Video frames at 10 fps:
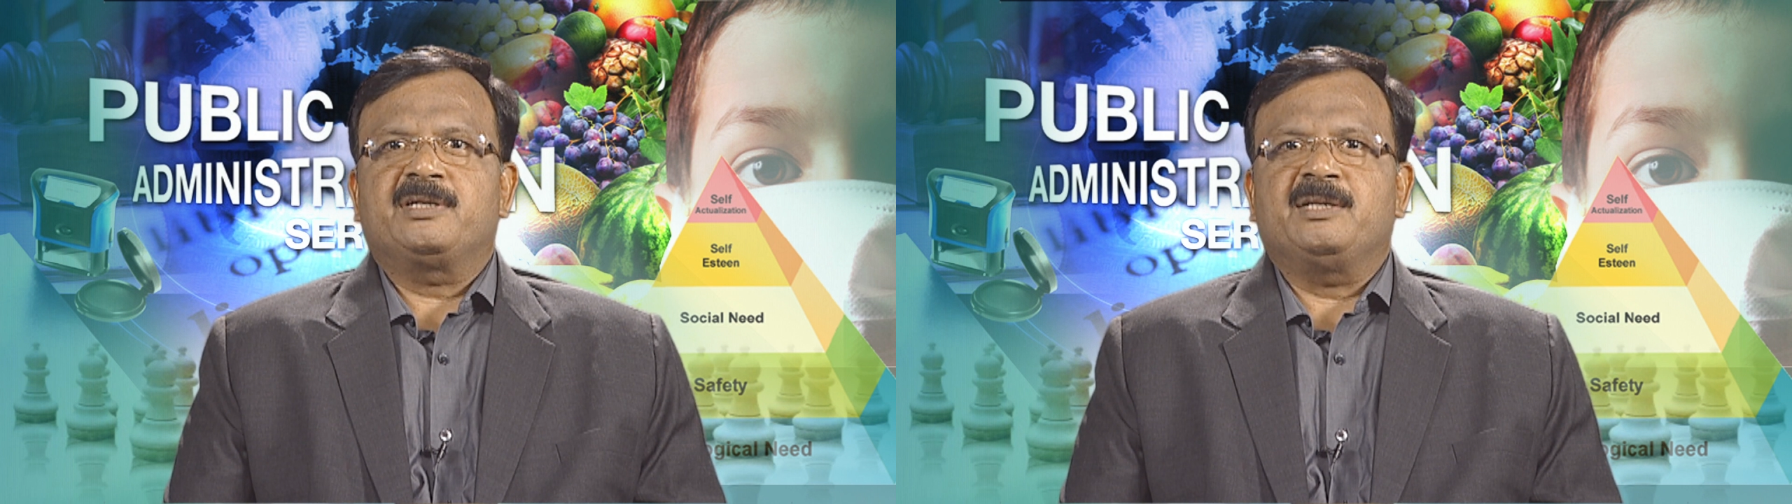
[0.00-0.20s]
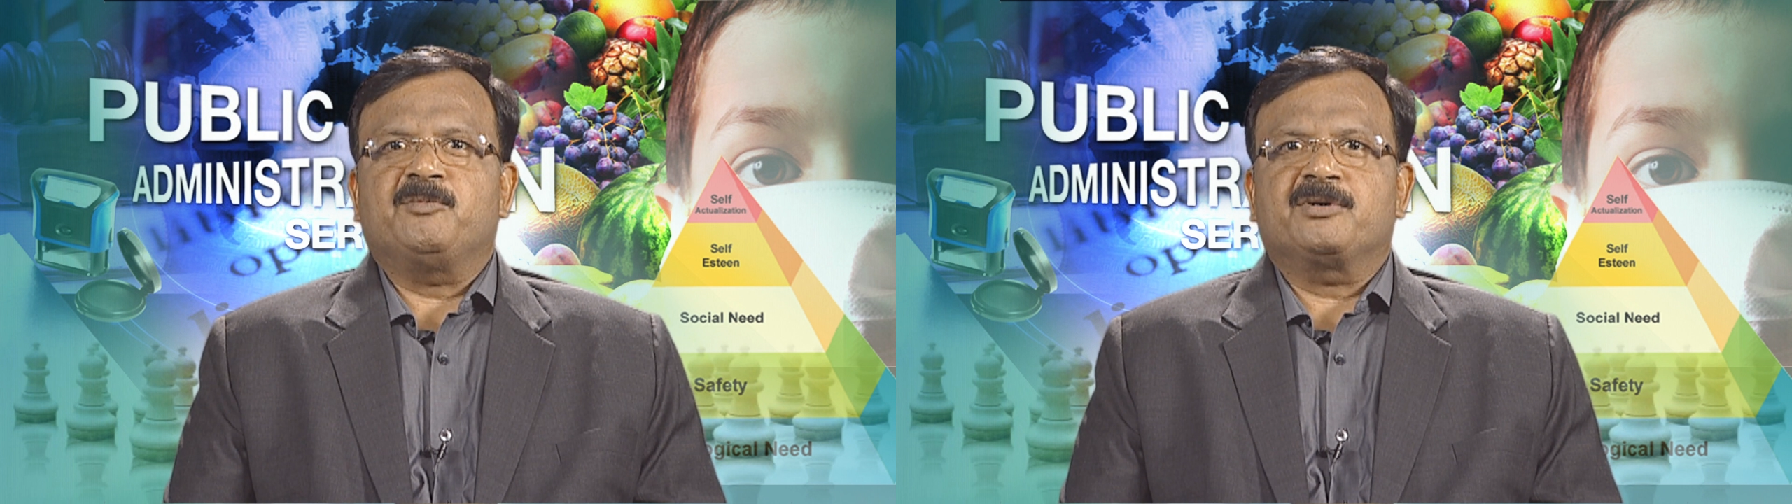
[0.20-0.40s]

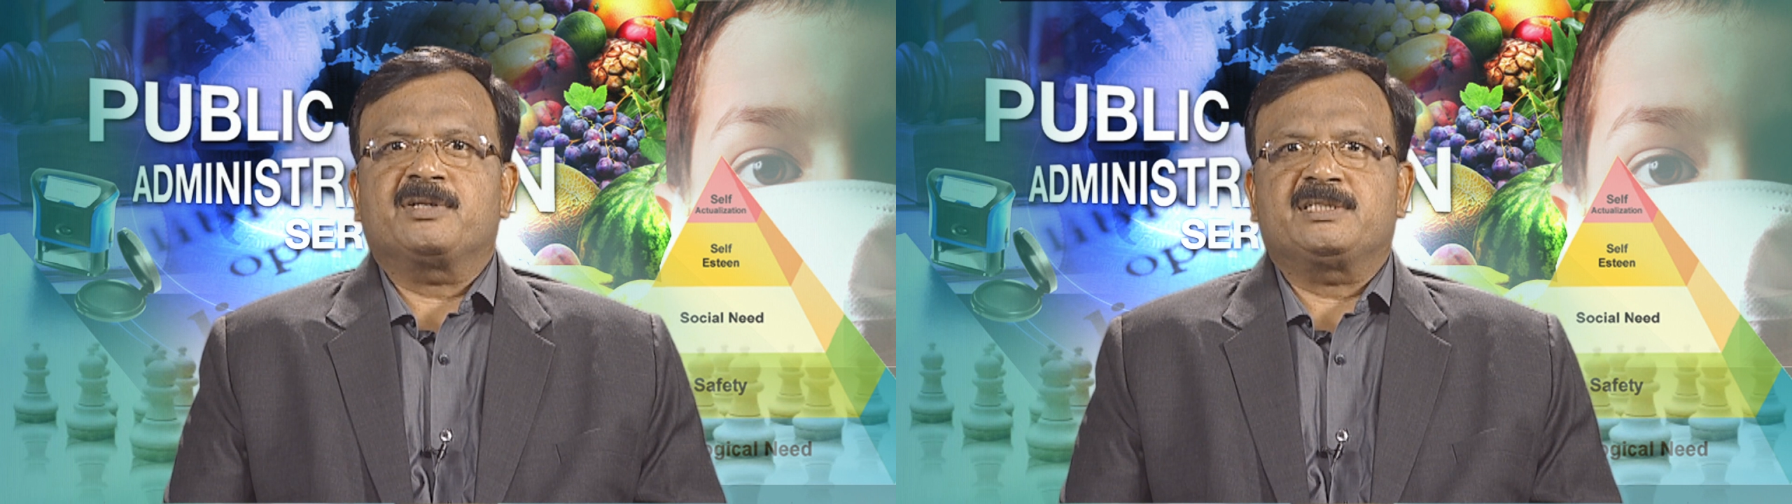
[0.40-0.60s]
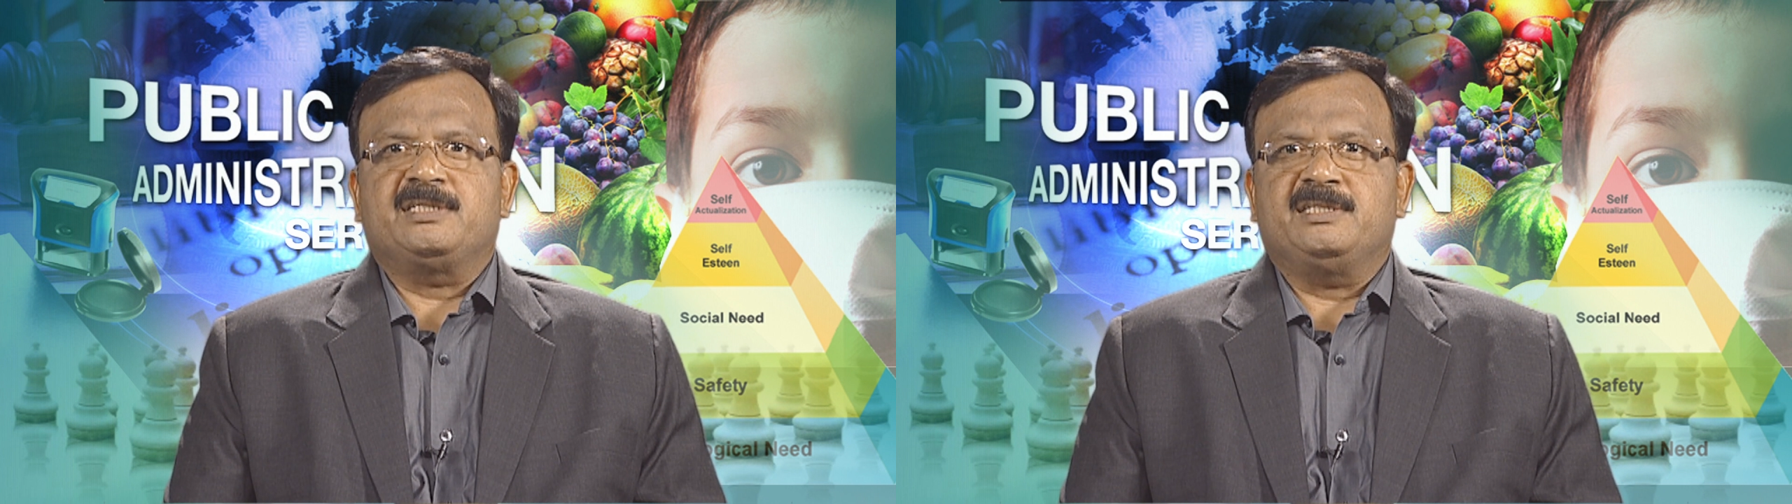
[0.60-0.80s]

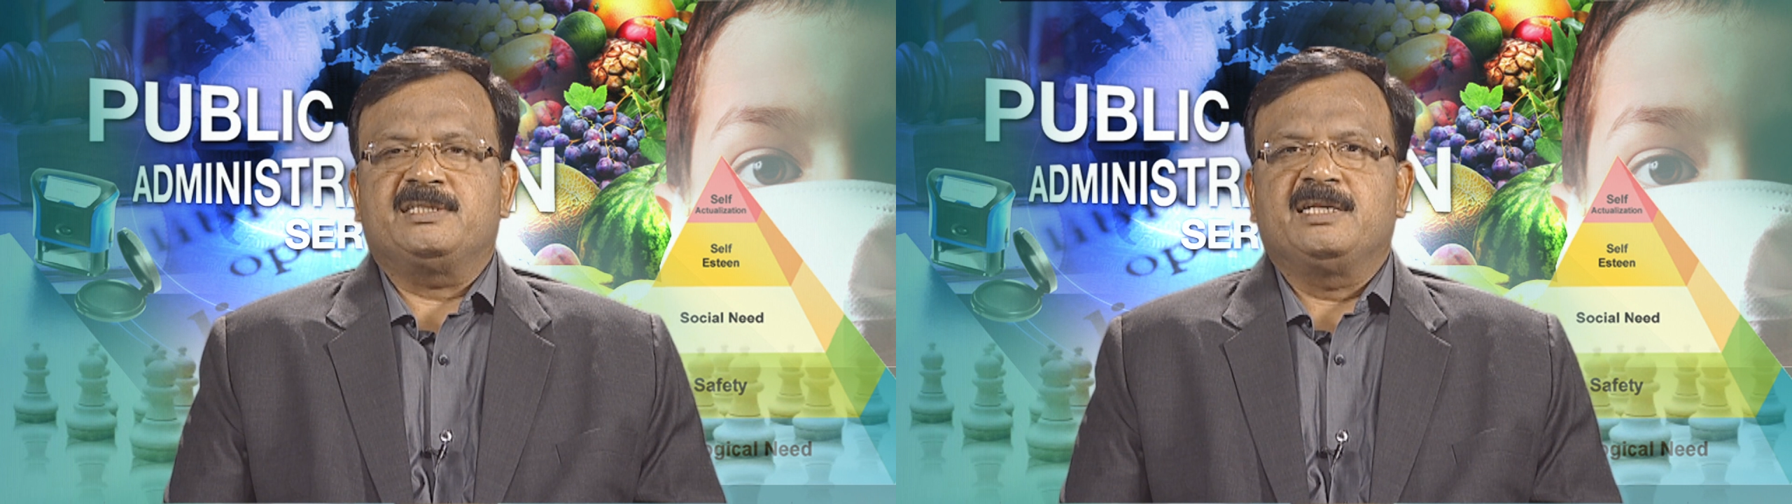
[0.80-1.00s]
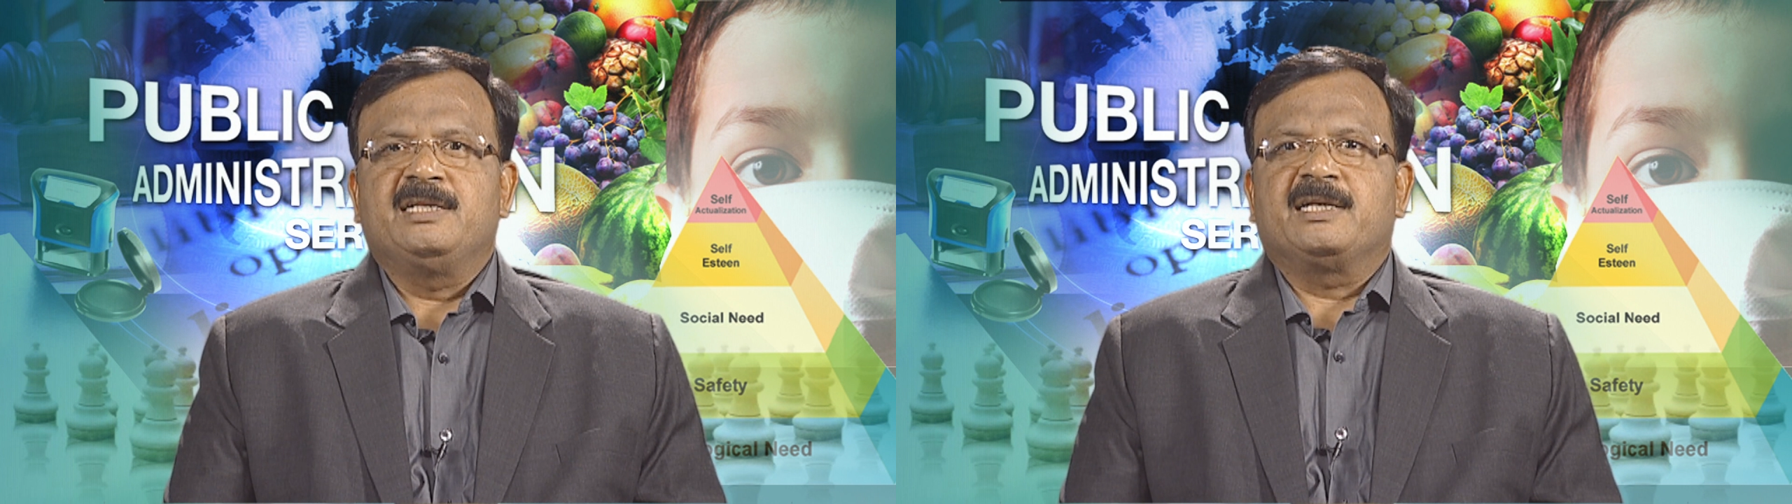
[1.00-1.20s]
democracies,